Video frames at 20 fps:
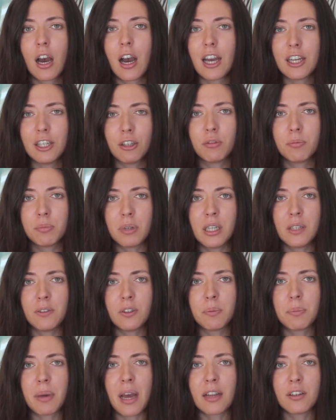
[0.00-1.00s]
I don't believe
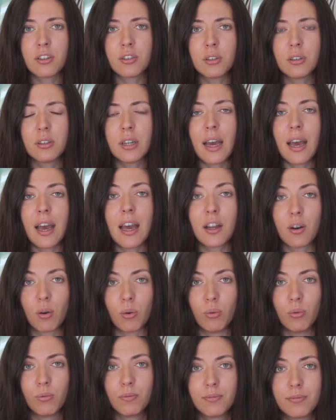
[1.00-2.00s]
in pension at
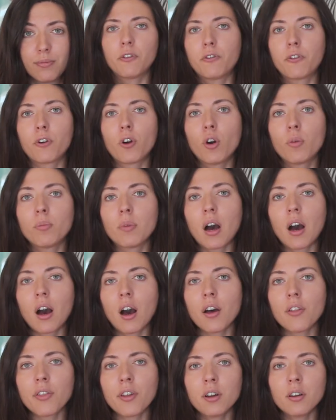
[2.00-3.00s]
all. From
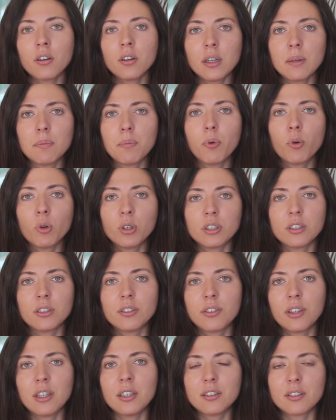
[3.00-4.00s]
other important
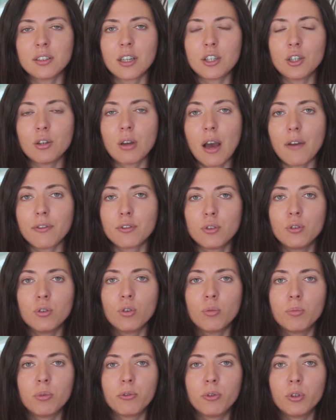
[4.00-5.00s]
things that you have to
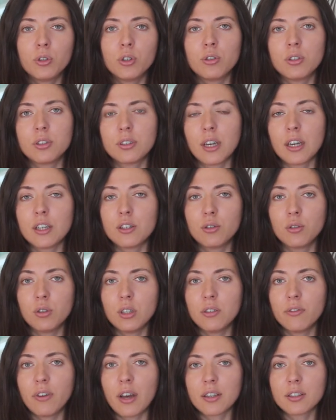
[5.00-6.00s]
know before you decide to
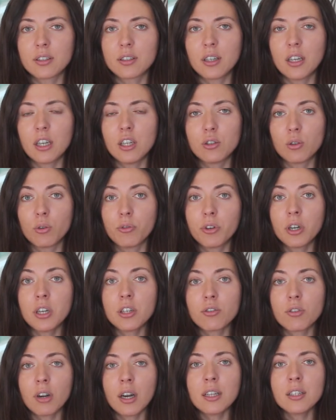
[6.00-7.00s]
invest into
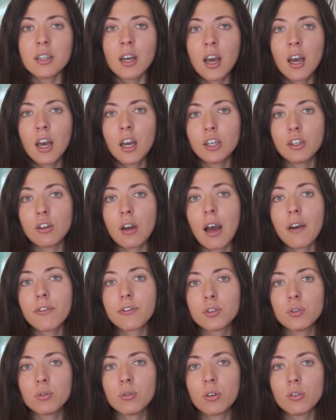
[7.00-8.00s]
Freetrade, you
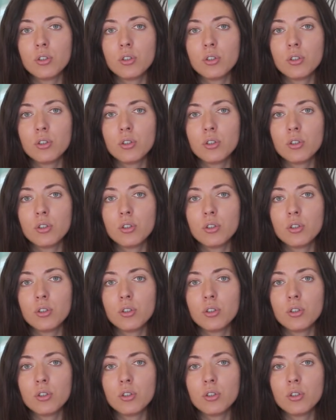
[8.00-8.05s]
have to